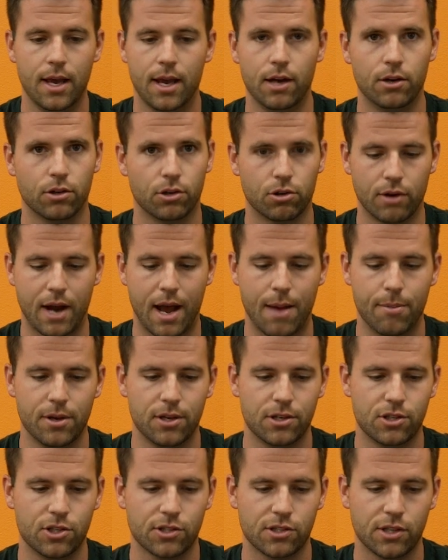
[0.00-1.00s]
It'll grab
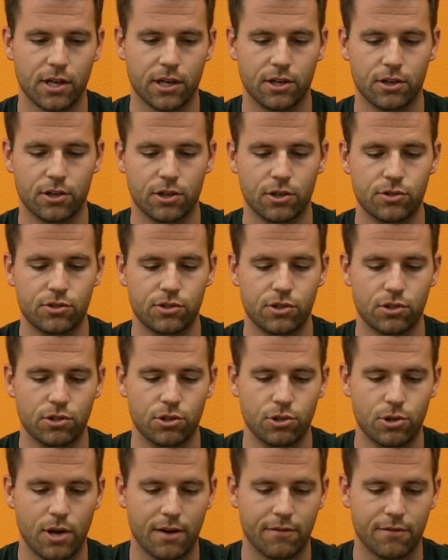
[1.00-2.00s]
it just like you're used to.
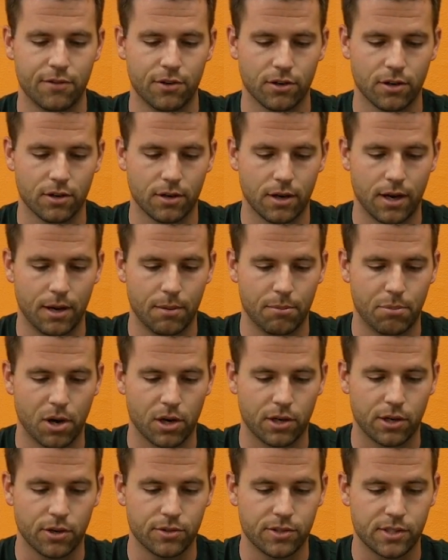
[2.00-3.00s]
You have your
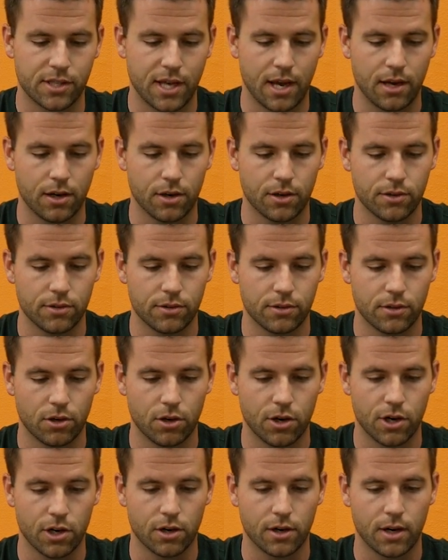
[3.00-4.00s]
barcode scanner
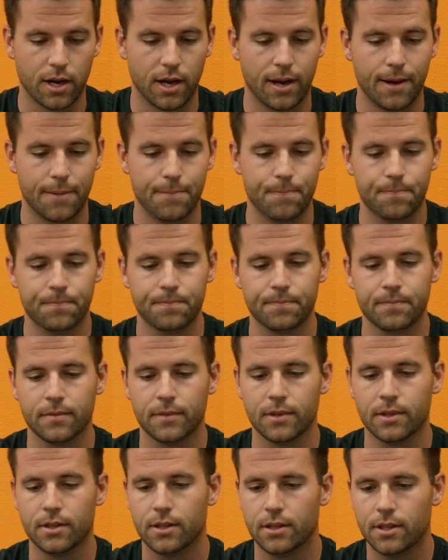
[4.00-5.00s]
or your
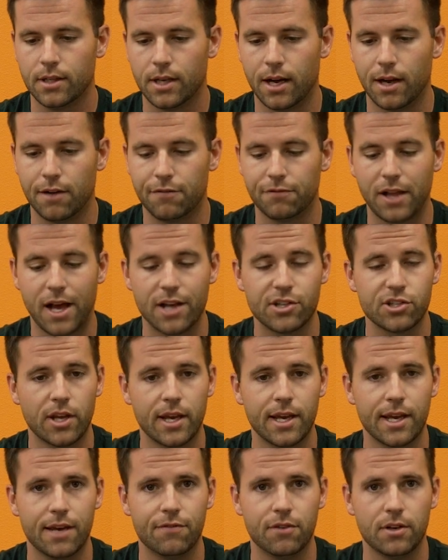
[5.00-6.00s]

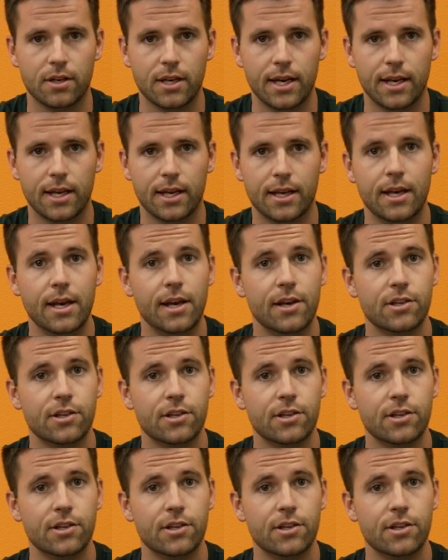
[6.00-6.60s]
flashlight if you need it.